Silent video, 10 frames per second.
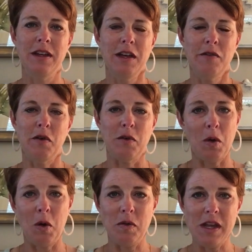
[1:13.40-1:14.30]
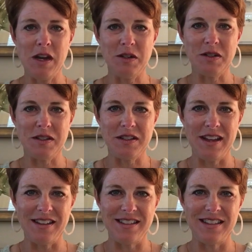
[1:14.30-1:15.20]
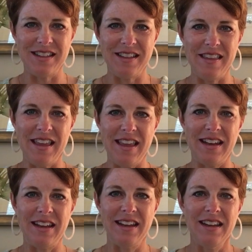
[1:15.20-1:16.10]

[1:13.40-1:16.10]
for all the years since then.